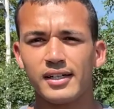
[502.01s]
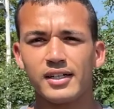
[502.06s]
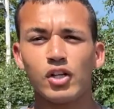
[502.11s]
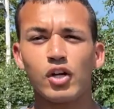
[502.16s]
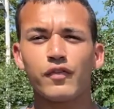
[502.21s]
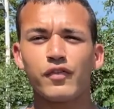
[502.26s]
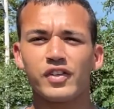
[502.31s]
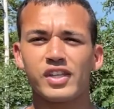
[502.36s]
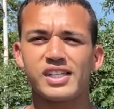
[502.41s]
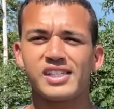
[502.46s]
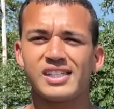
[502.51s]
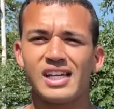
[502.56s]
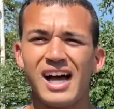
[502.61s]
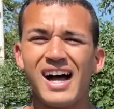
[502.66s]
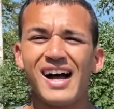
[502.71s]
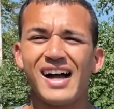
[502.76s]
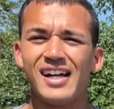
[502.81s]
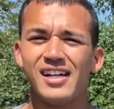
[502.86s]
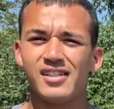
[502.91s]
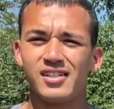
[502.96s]
look for the
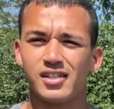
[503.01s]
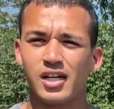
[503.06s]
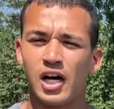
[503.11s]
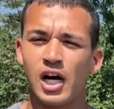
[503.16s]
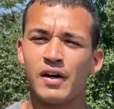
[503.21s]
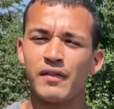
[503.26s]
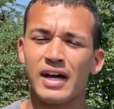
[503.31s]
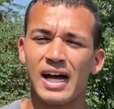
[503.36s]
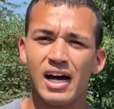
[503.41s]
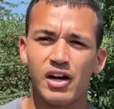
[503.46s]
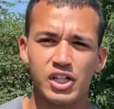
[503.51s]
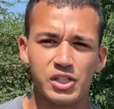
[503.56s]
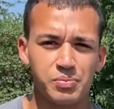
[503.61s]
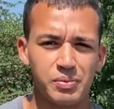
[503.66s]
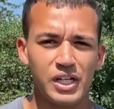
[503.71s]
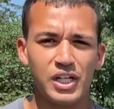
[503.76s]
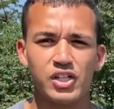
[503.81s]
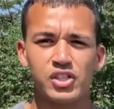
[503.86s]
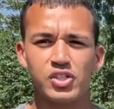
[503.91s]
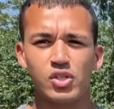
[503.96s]
signs of a house
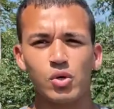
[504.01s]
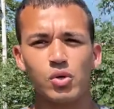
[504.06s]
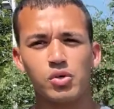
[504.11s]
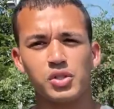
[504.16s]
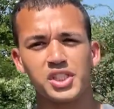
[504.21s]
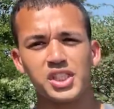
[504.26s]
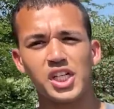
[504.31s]
being sold,